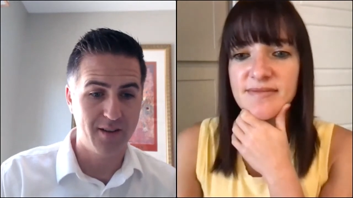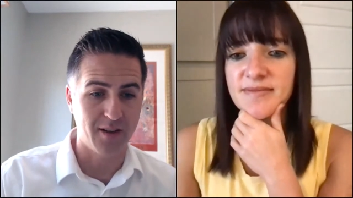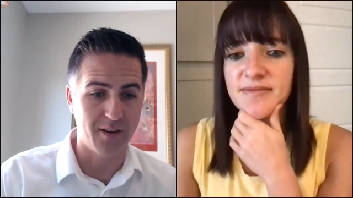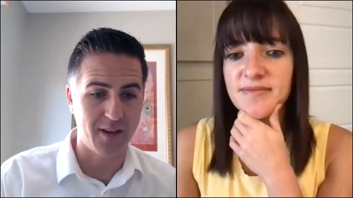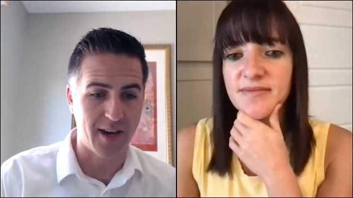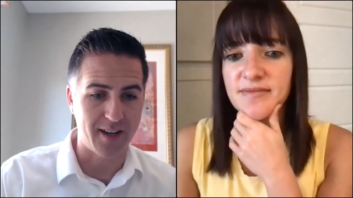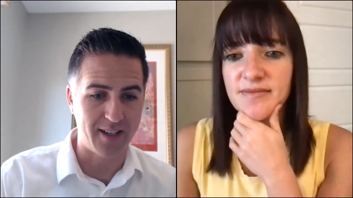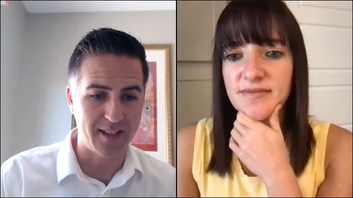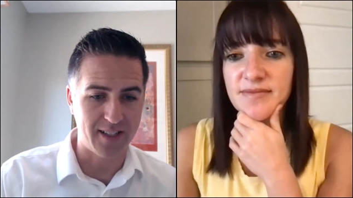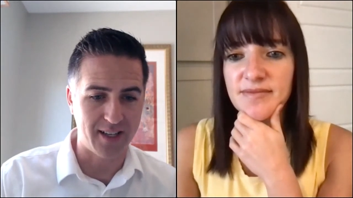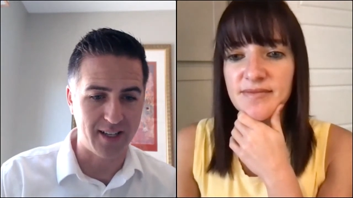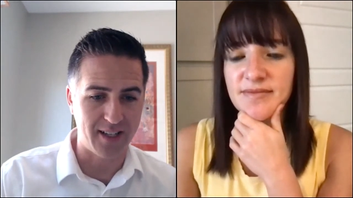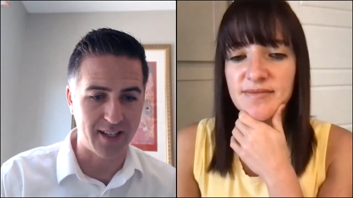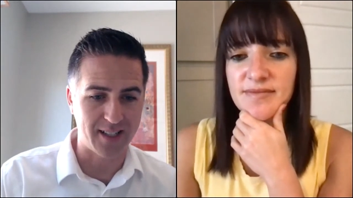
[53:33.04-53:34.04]
Speaker 1: So yeah, he said
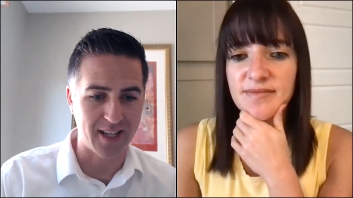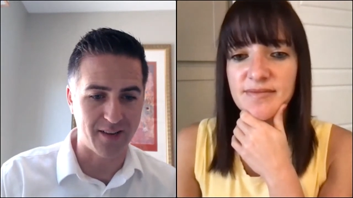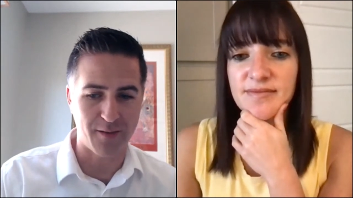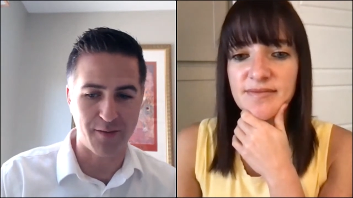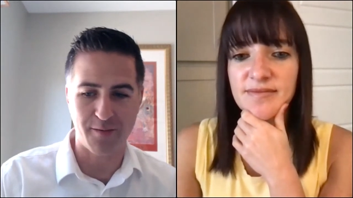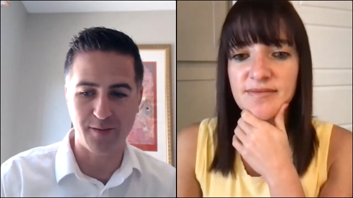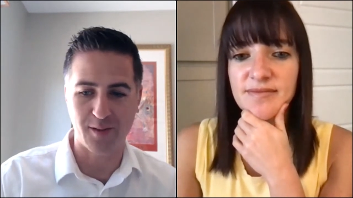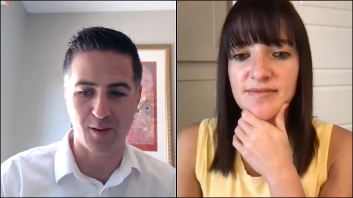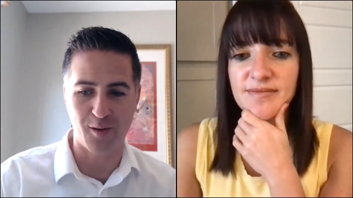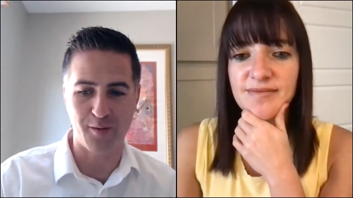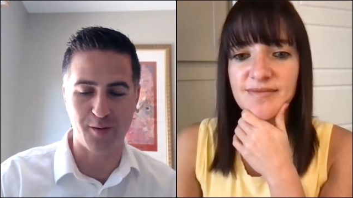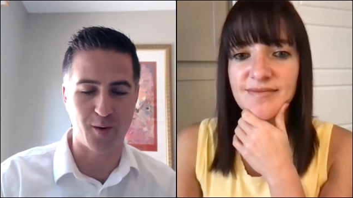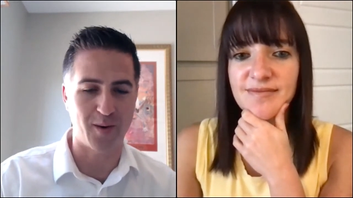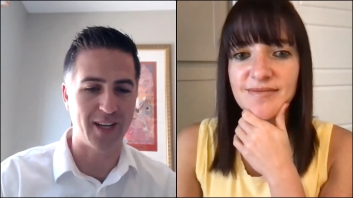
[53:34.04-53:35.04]
he does have a solo
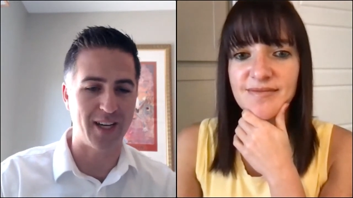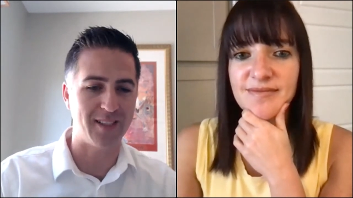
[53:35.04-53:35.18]
four oh one k.